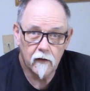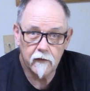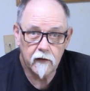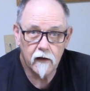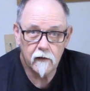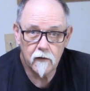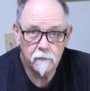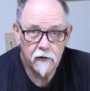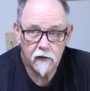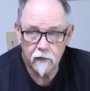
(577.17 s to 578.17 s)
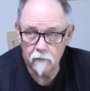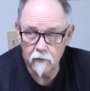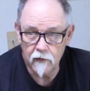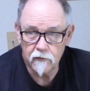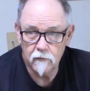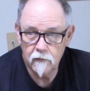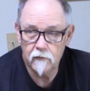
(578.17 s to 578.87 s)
I'll encounter a pig that weighs